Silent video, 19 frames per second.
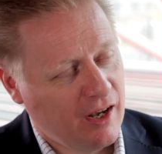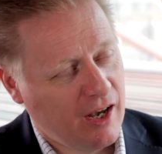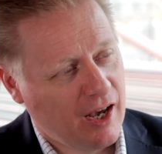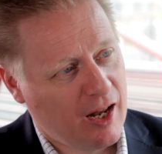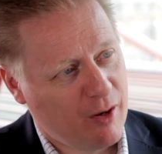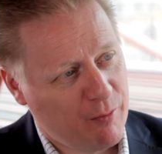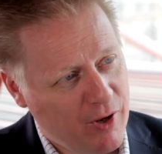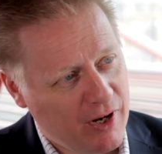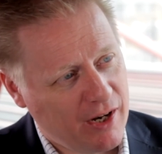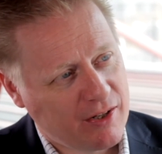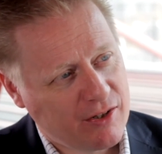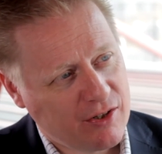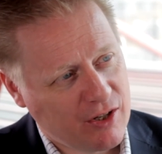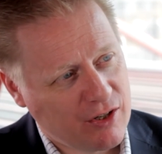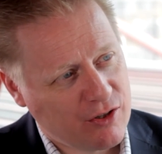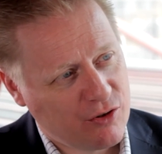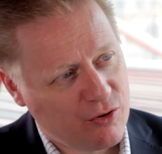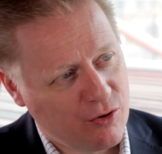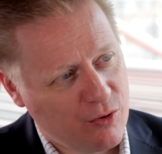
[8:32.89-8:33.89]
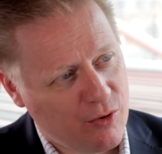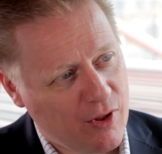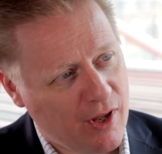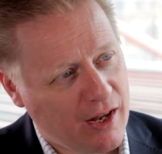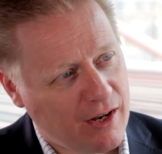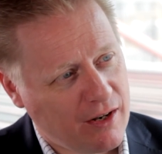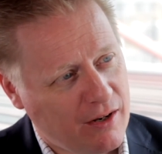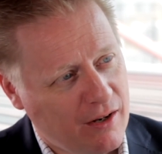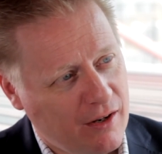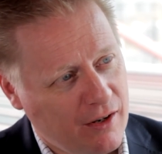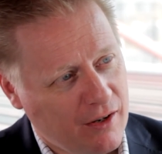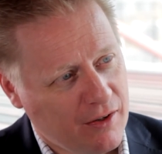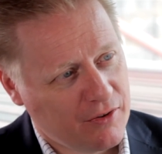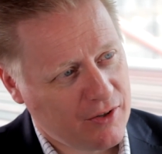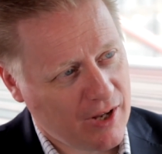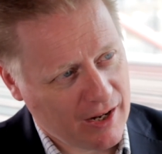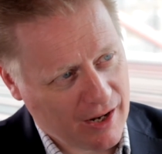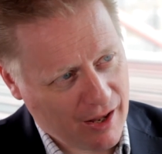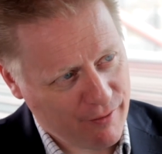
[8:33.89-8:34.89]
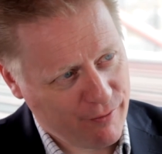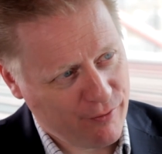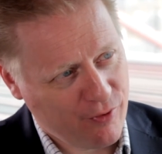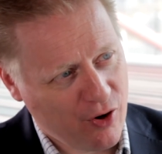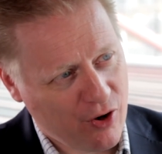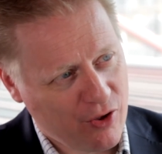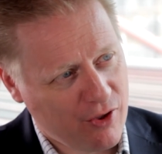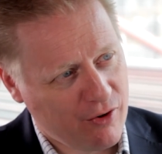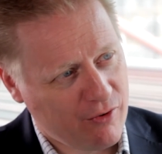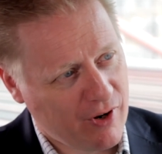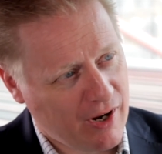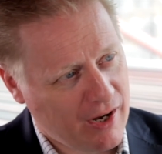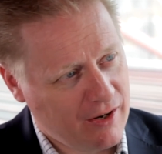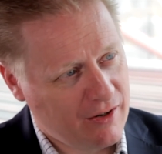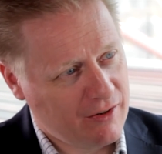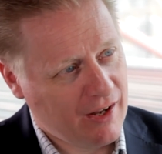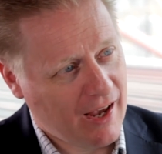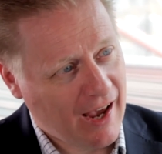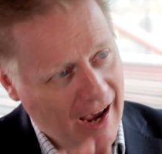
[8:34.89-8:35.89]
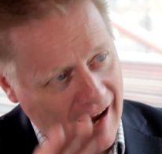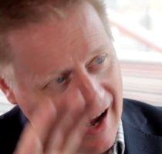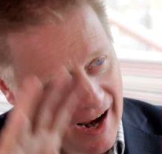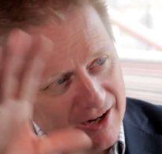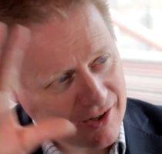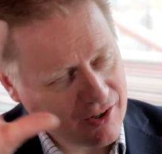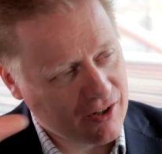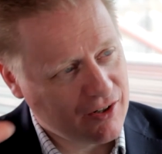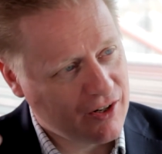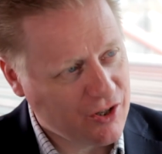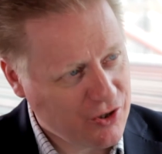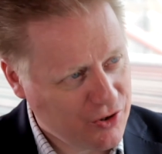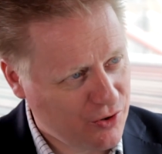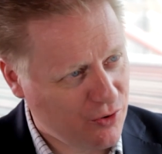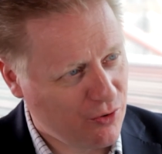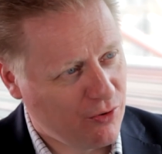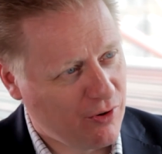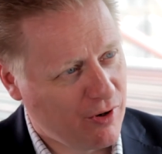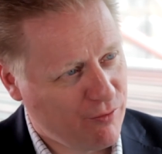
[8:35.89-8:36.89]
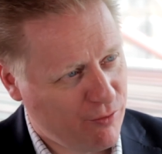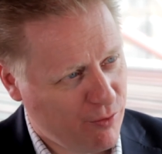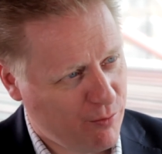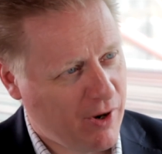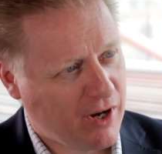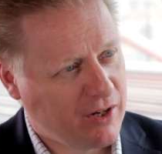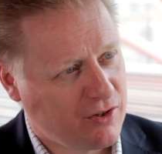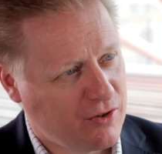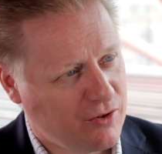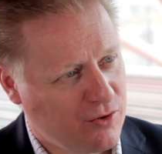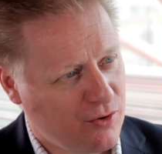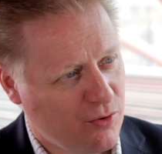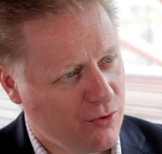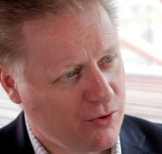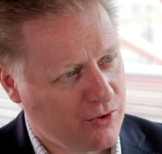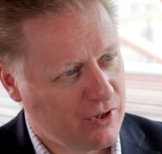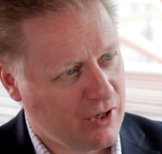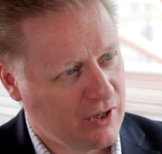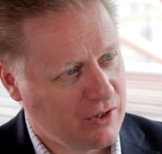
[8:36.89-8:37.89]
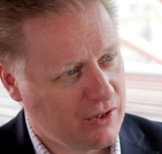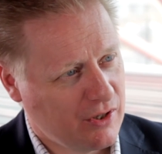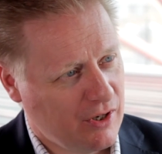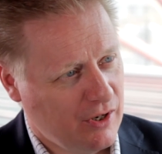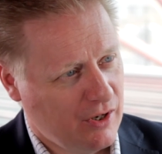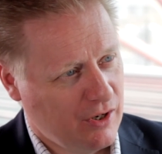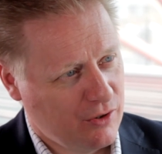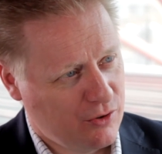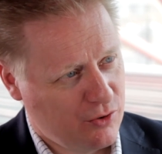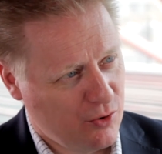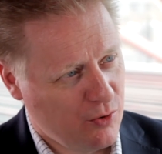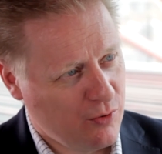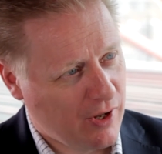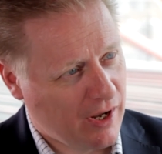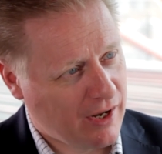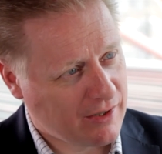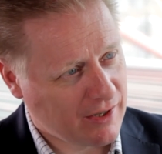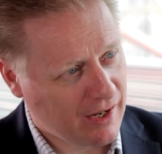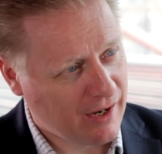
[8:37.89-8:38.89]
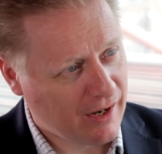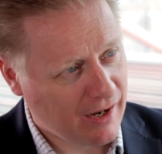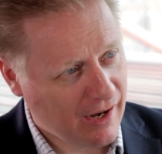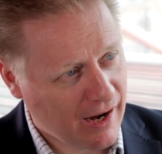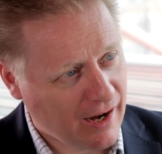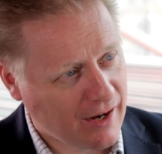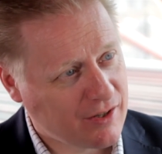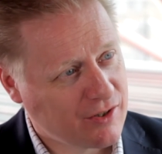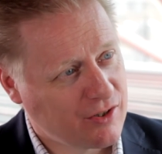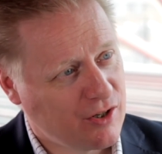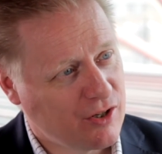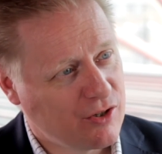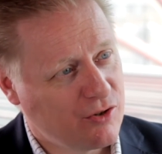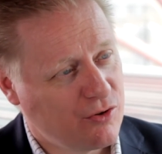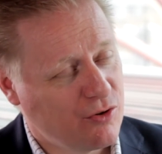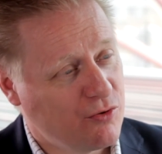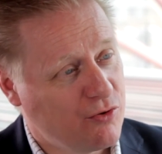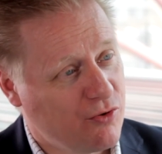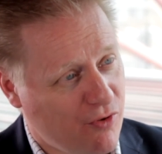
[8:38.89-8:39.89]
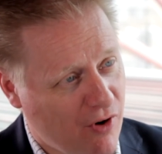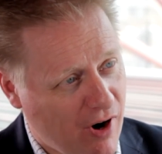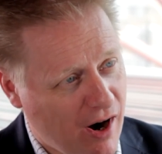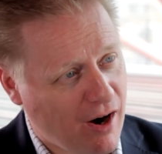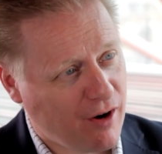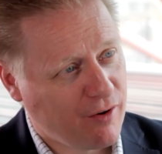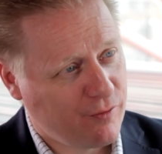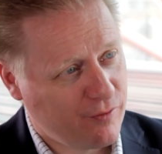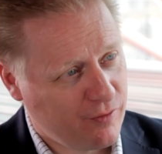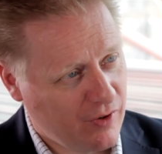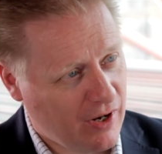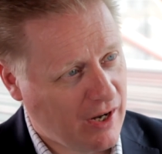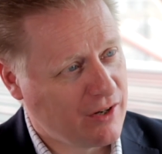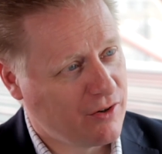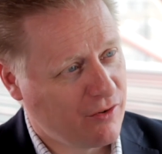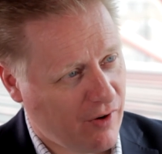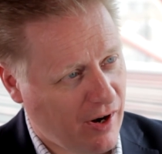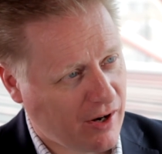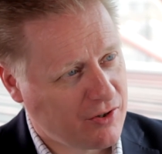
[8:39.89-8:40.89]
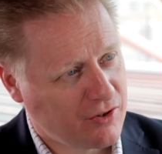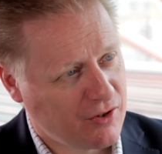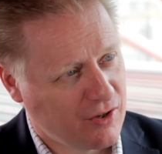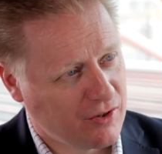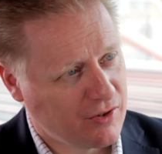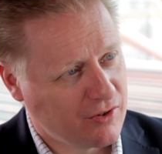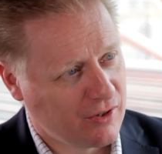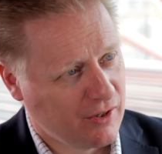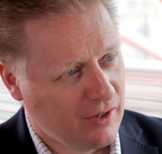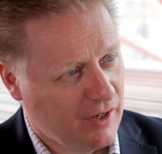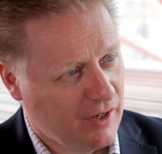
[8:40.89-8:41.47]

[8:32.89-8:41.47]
and ability to then take that further and add additional information sources to that and analysis to drive interactions,